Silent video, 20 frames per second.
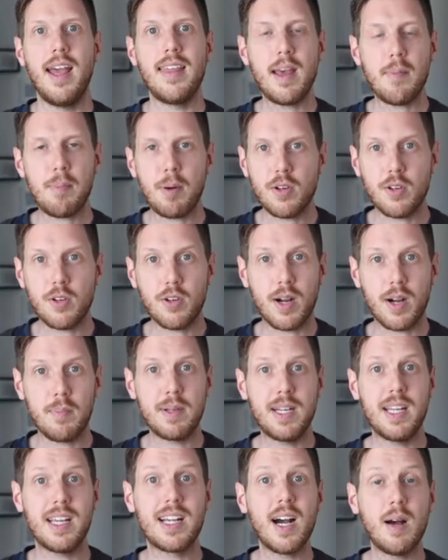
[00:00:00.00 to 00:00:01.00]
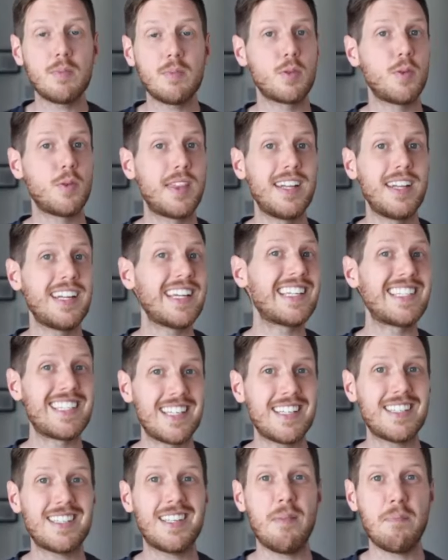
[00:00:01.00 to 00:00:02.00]
And that partner company comes with an
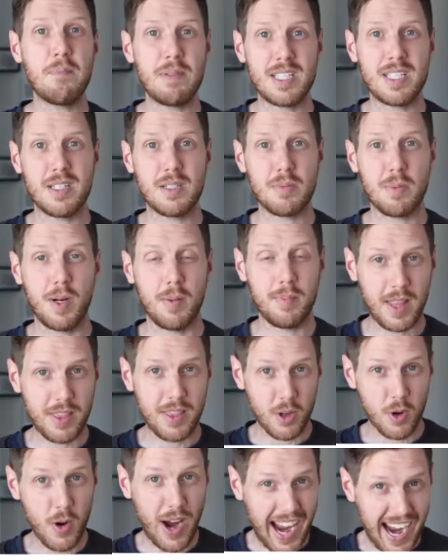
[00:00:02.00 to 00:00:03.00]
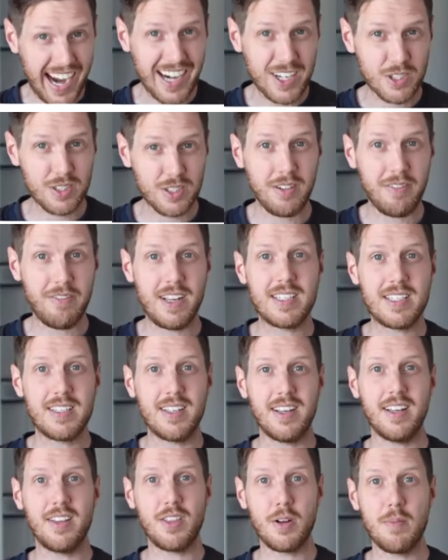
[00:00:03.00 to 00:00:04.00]
existing business problem that they're actually
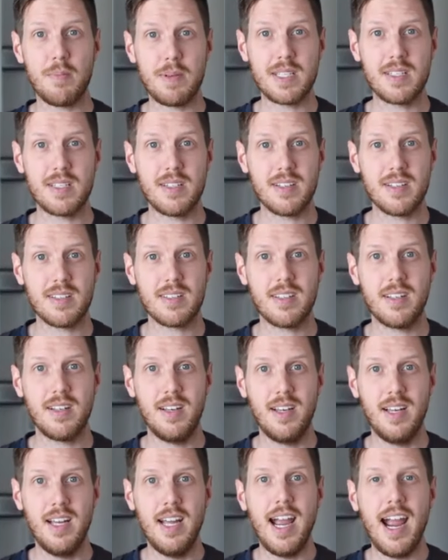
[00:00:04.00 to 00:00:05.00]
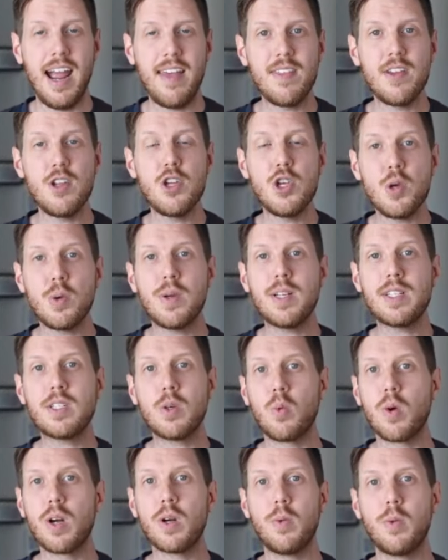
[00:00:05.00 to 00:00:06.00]
facing in their business. And then you get to
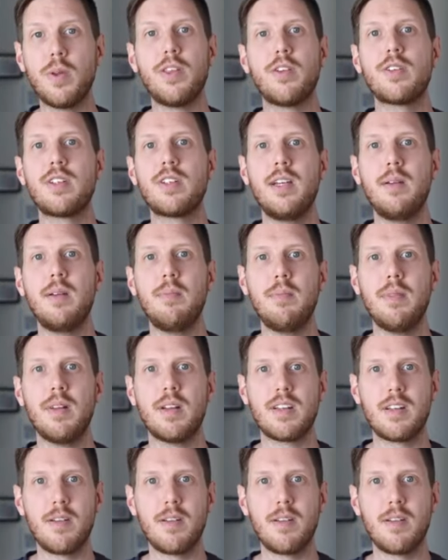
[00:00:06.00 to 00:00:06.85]
work with your team